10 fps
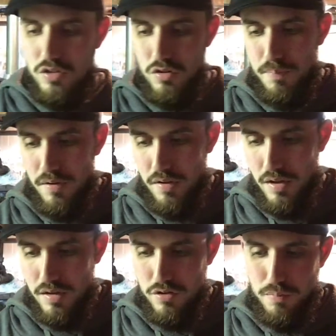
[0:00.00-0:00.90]
a group
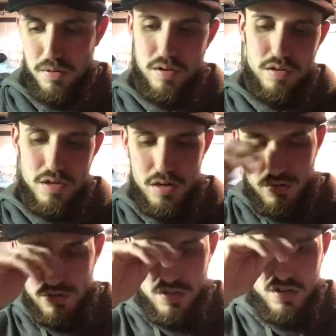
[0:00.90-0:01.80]
of, you
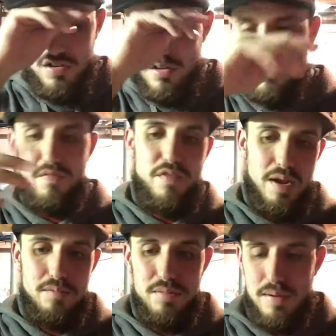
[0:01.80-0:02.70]
know, young
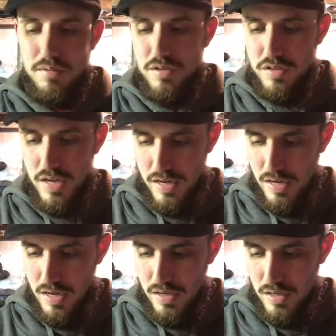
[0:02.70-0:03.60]
family members
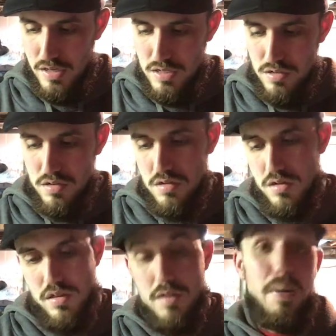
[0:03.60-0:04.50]
that,
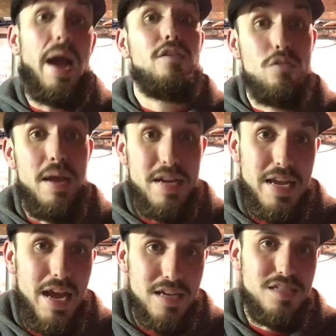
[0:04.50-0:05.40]
they're
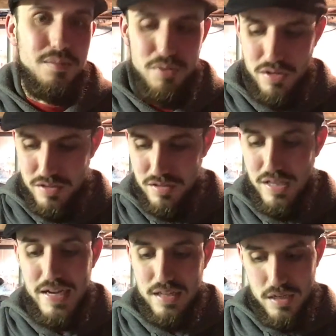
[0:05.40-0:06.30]
pyromaniacs, to put it
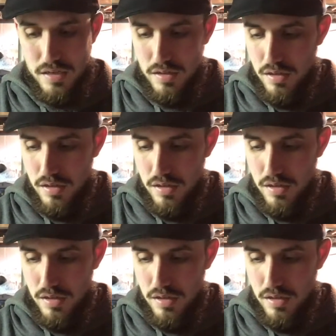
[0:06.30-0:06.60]
lightly.